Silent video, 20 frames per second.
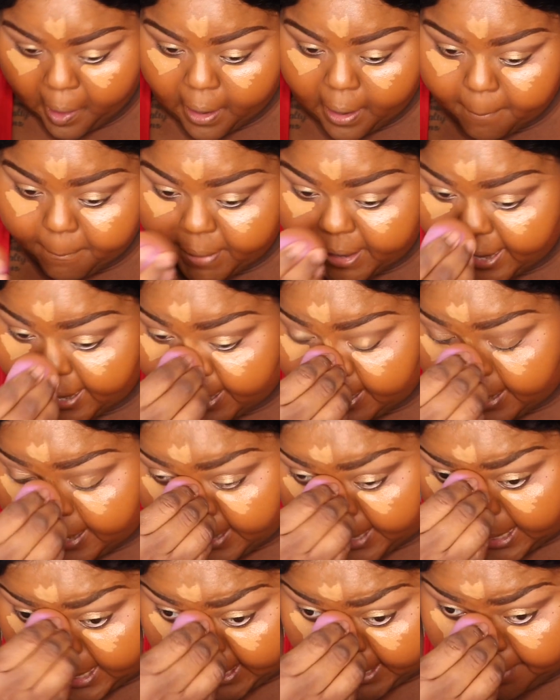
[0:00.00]
but I
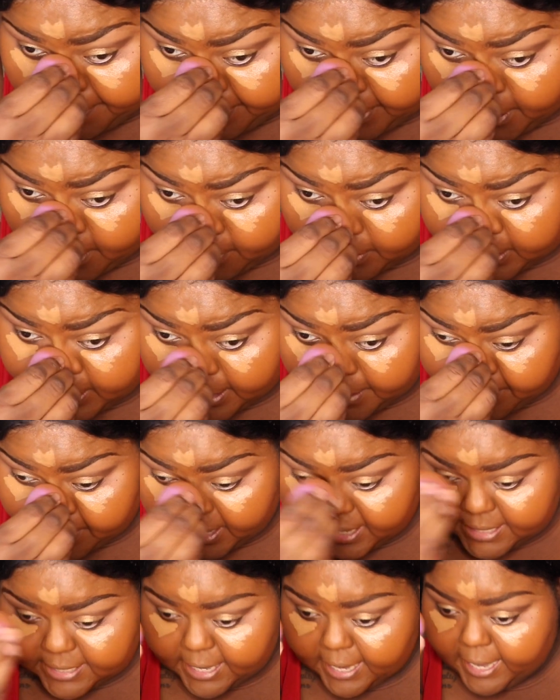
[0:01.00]
gotta get better with that,
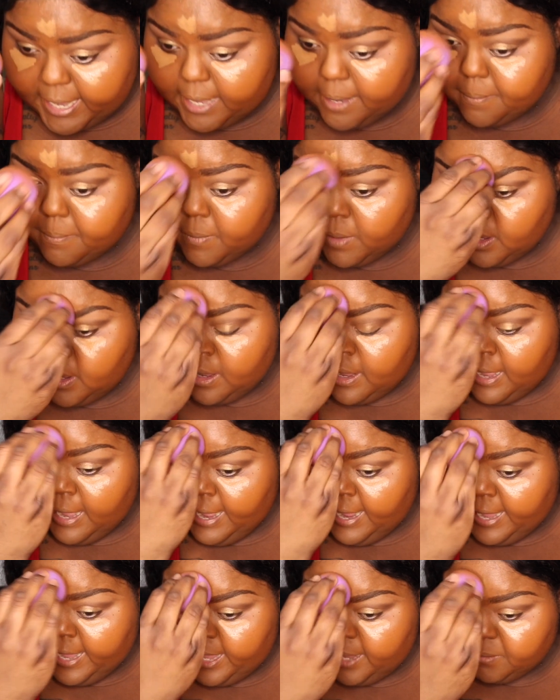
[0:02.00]
because I am
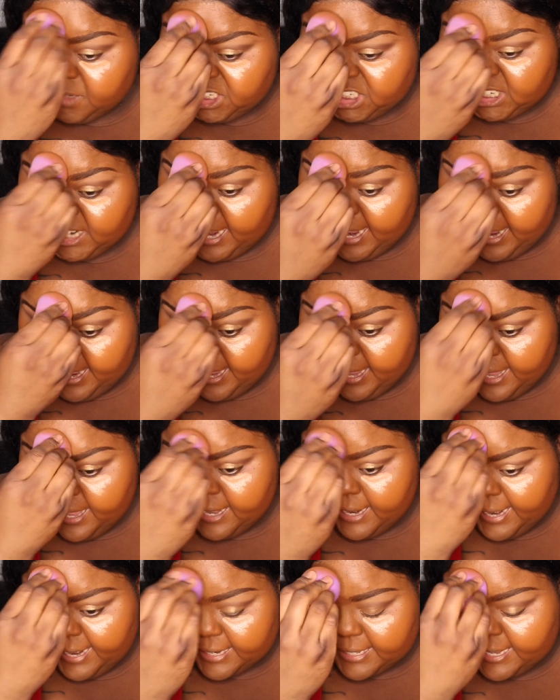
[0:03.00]
shy, and
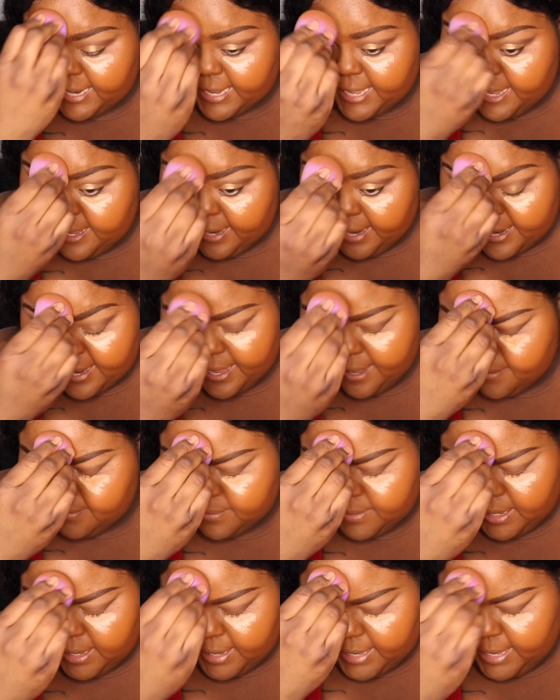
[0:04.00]
like they kept,
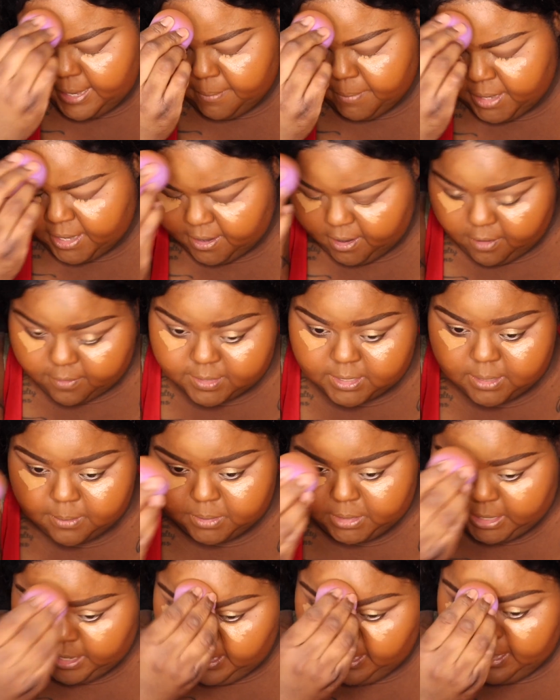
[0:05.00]
I keep getting off
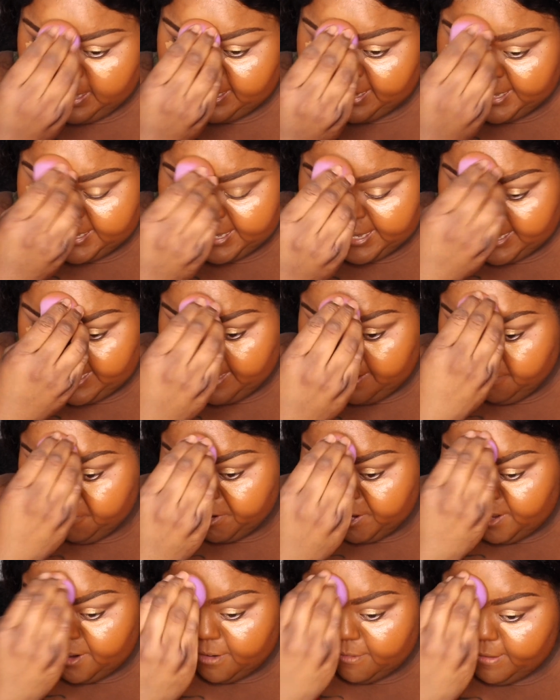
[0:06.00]
subject. Like they kept
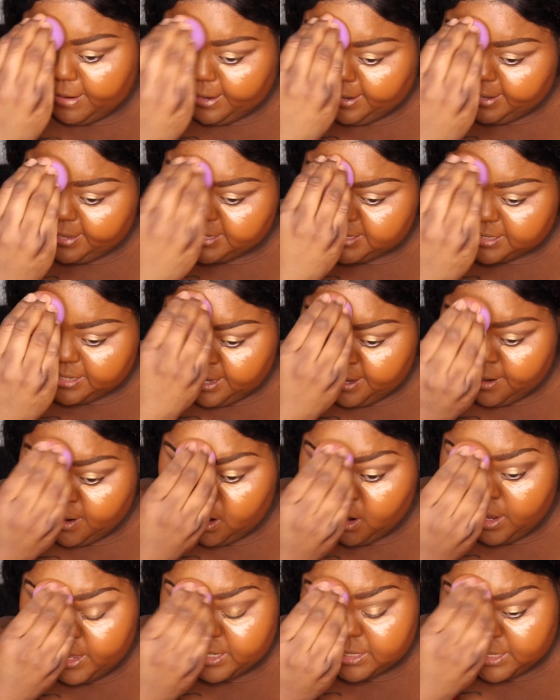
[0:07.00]
reiterating, it's
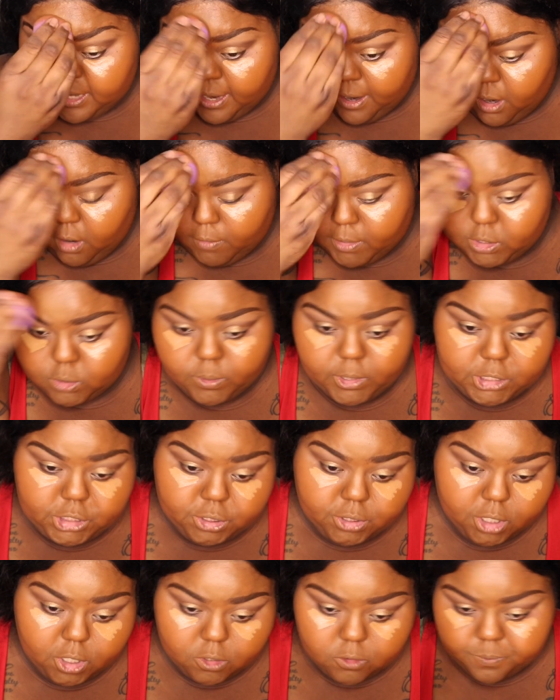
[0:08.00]
not always what you
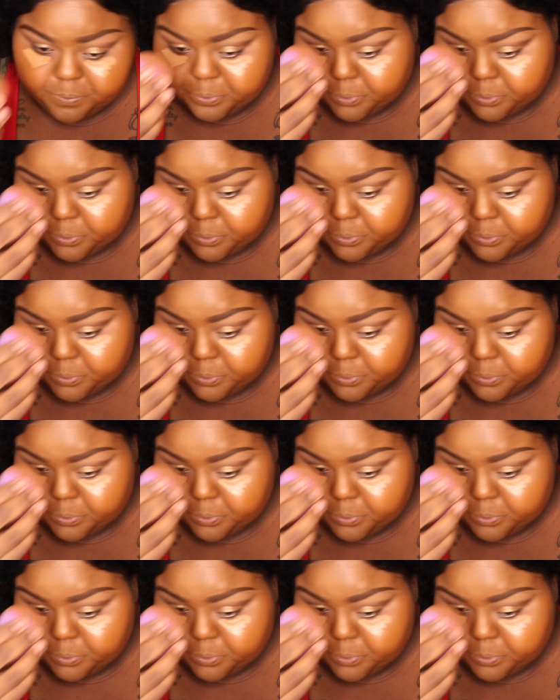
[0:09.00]
know,